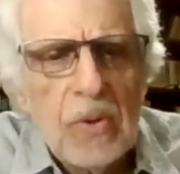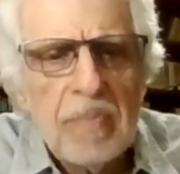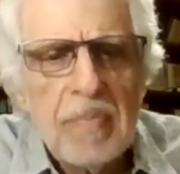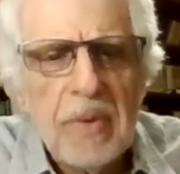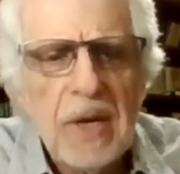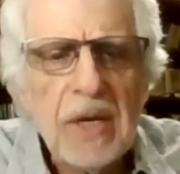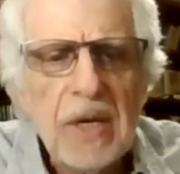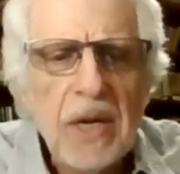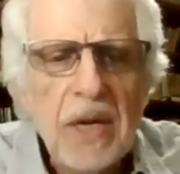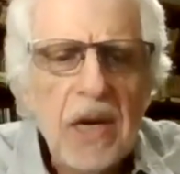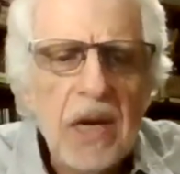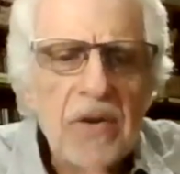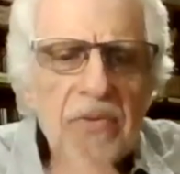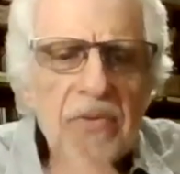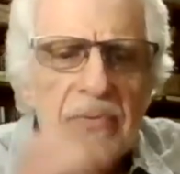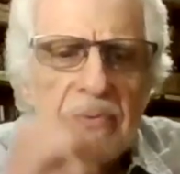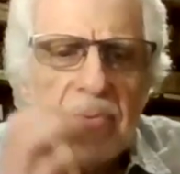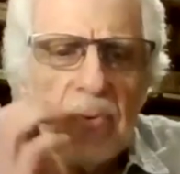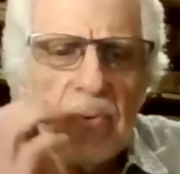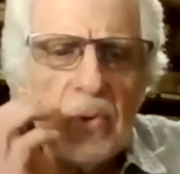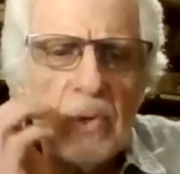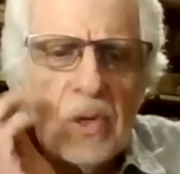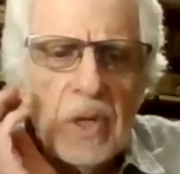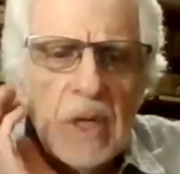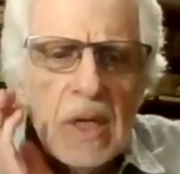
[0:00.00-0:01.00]
you be
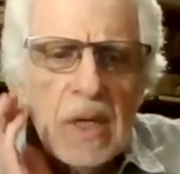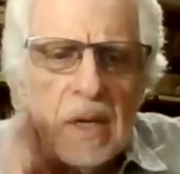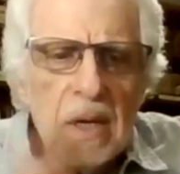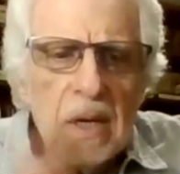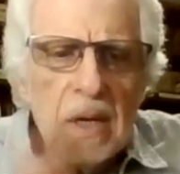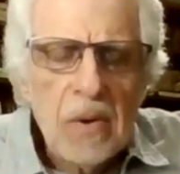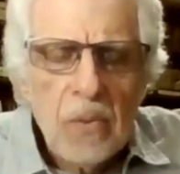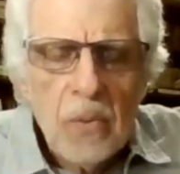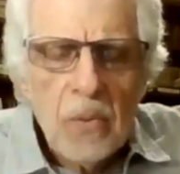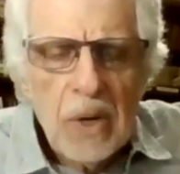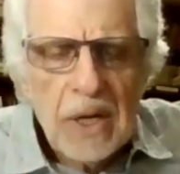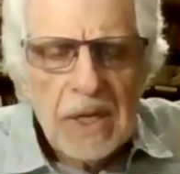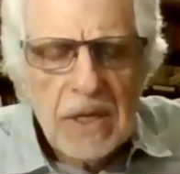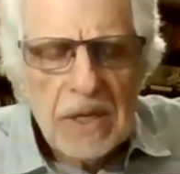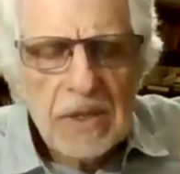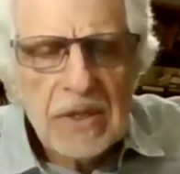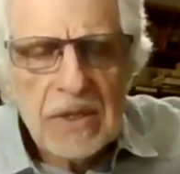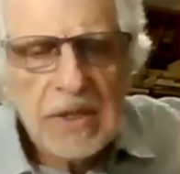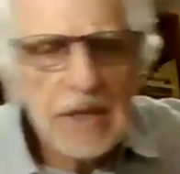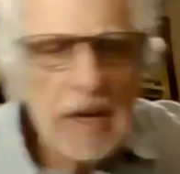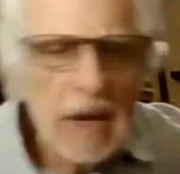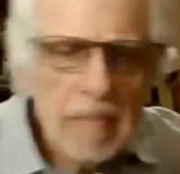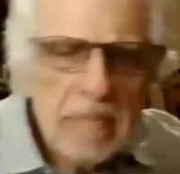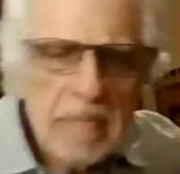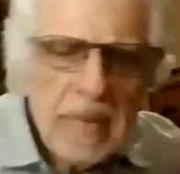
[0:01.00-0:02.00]
careful whether
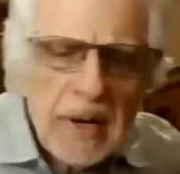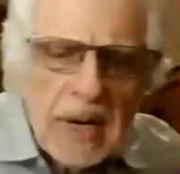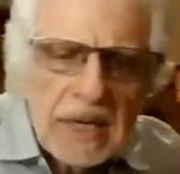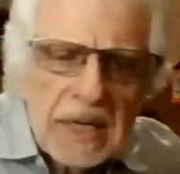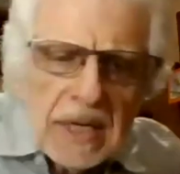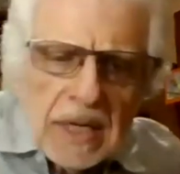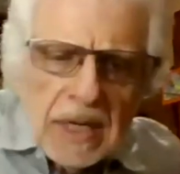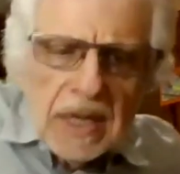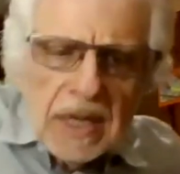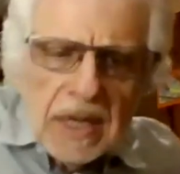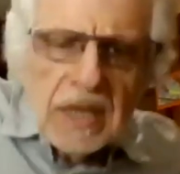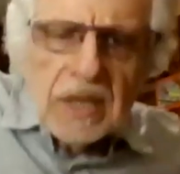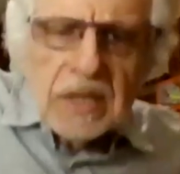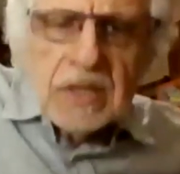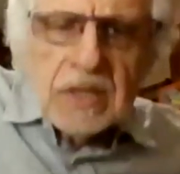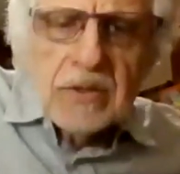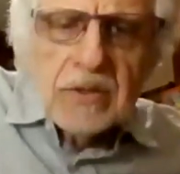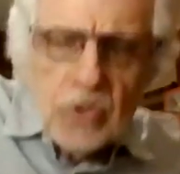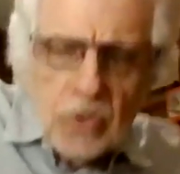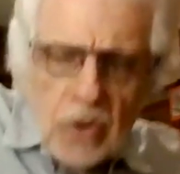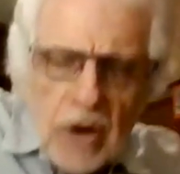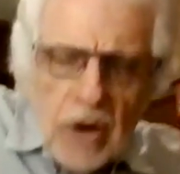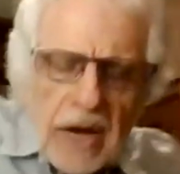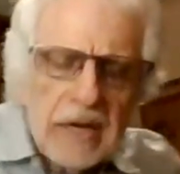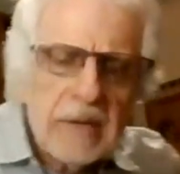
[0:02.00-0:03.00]
somebody is
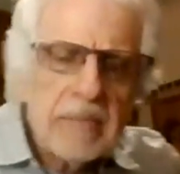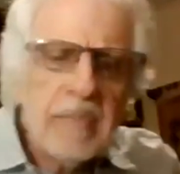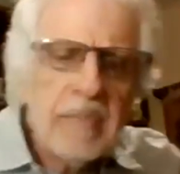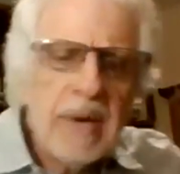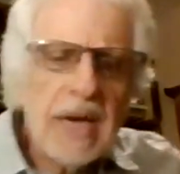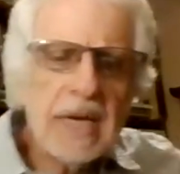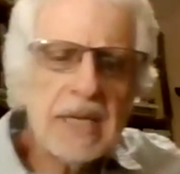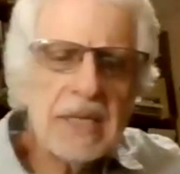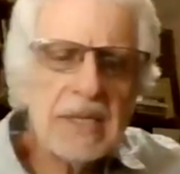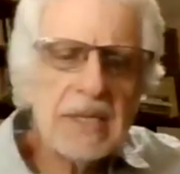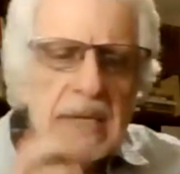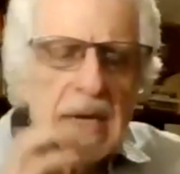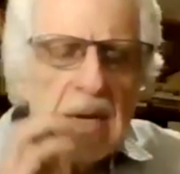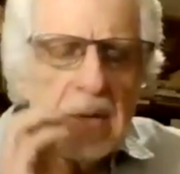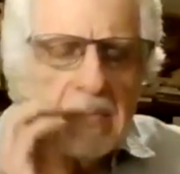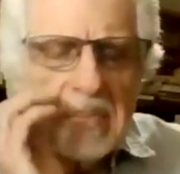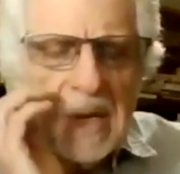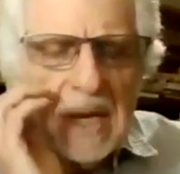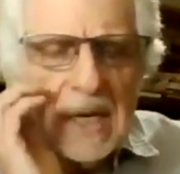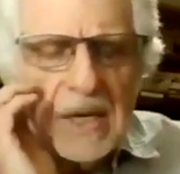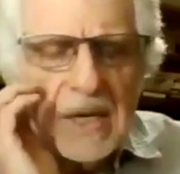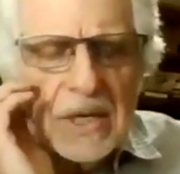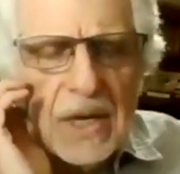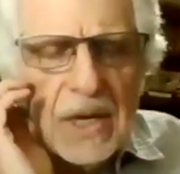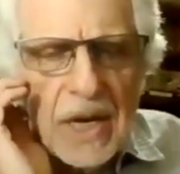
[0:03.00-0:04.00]
drugged based on
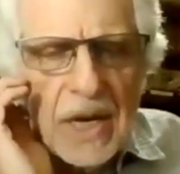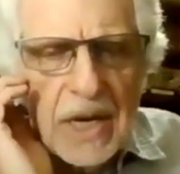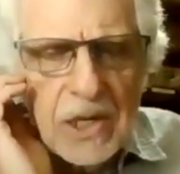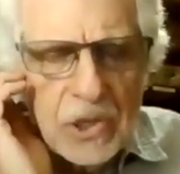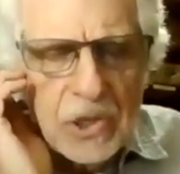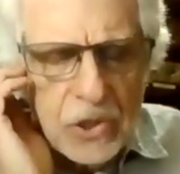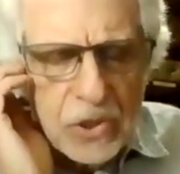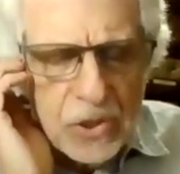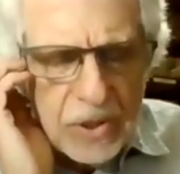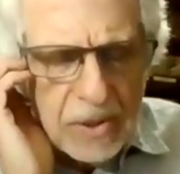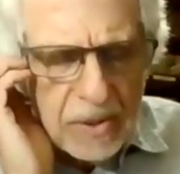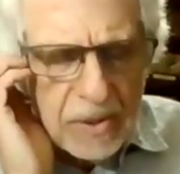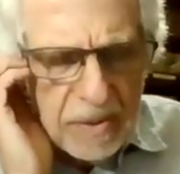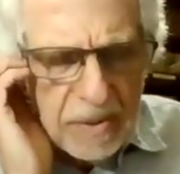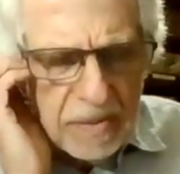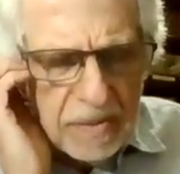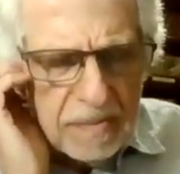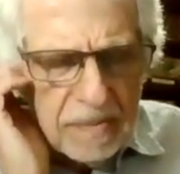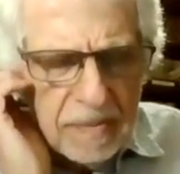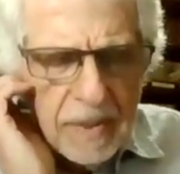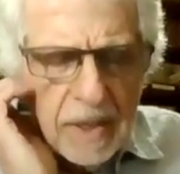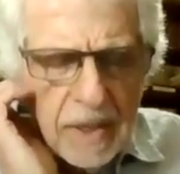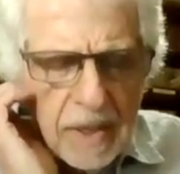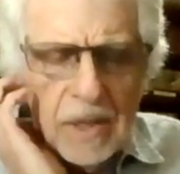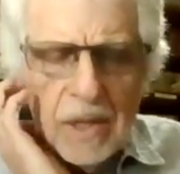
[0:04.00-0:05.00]
medication.
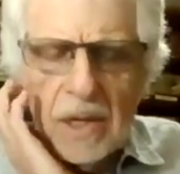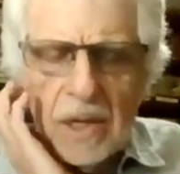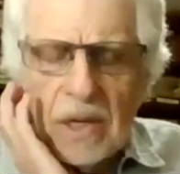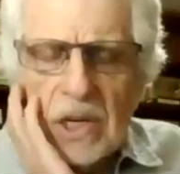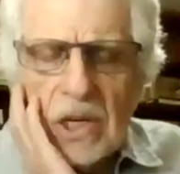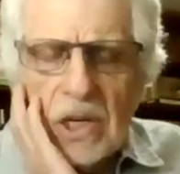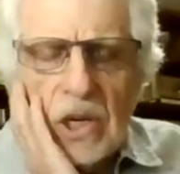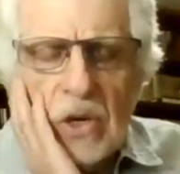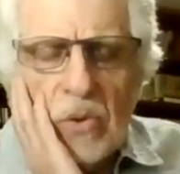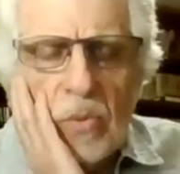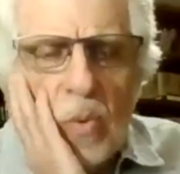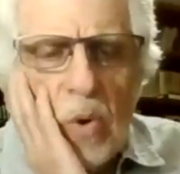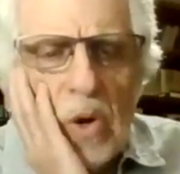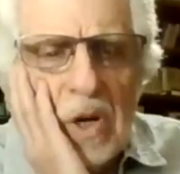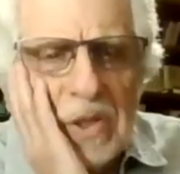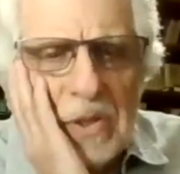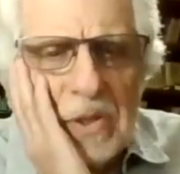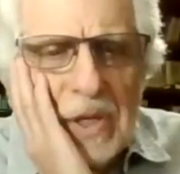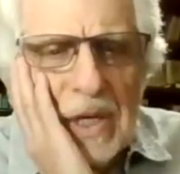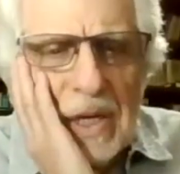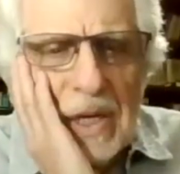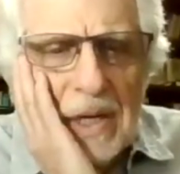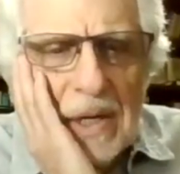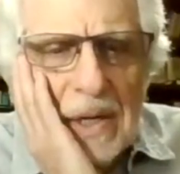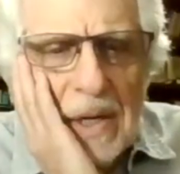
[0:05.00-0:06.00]
You
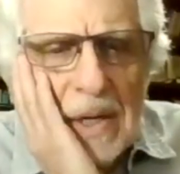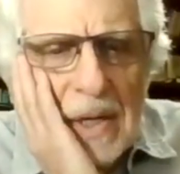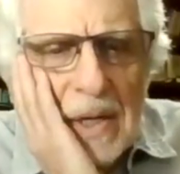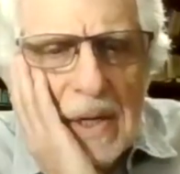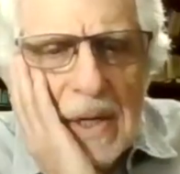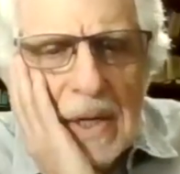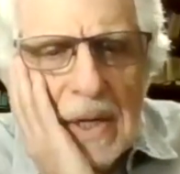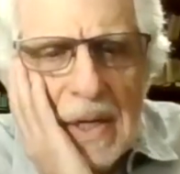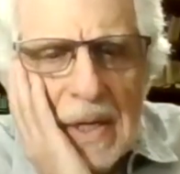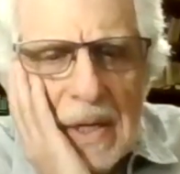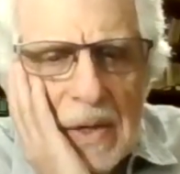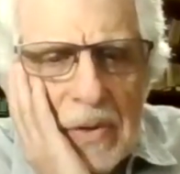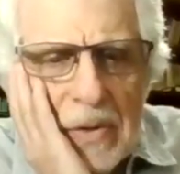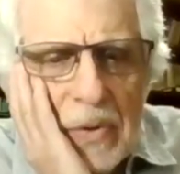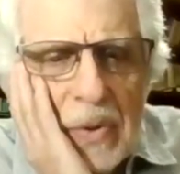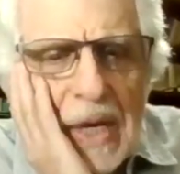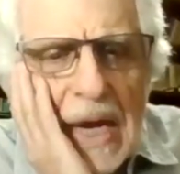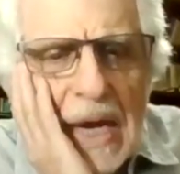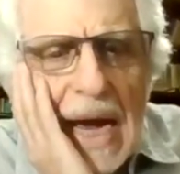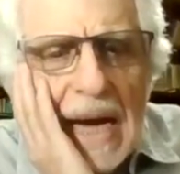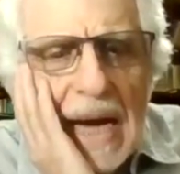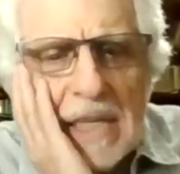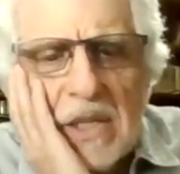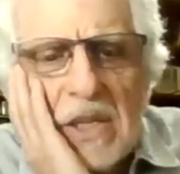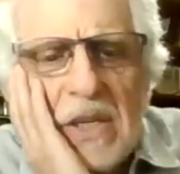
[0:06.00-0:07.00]
want their
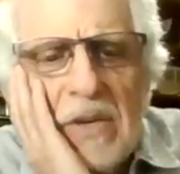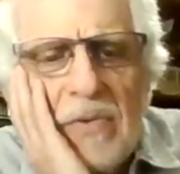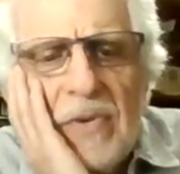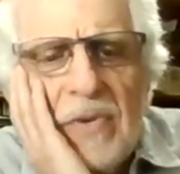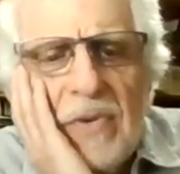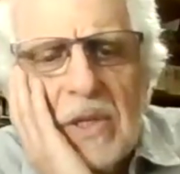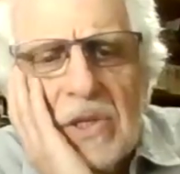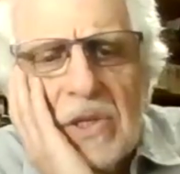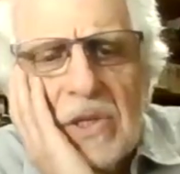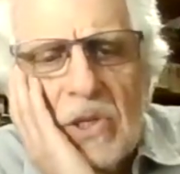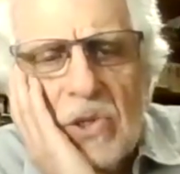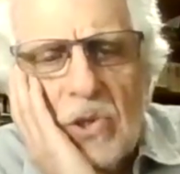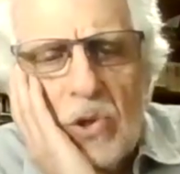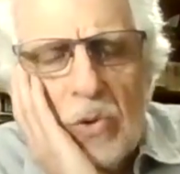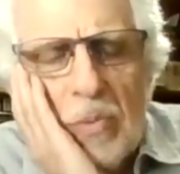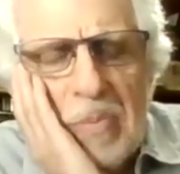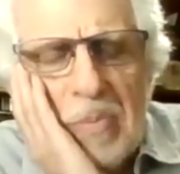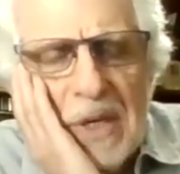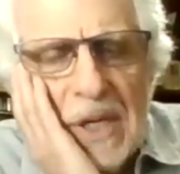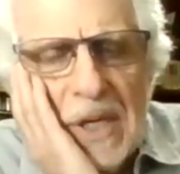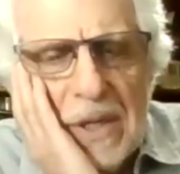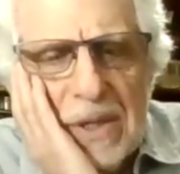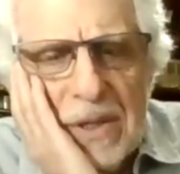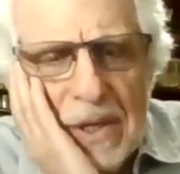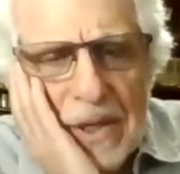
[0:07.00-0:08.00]
reactivity to
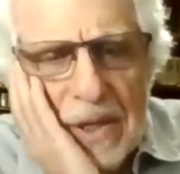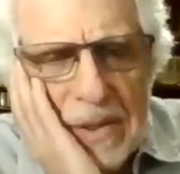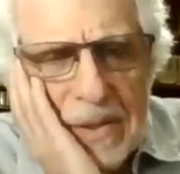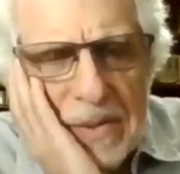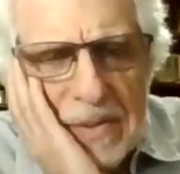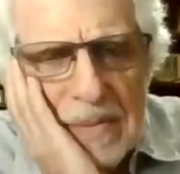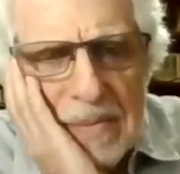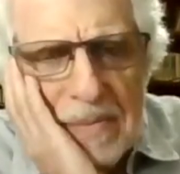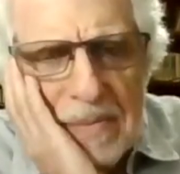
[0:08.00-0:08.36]
be there.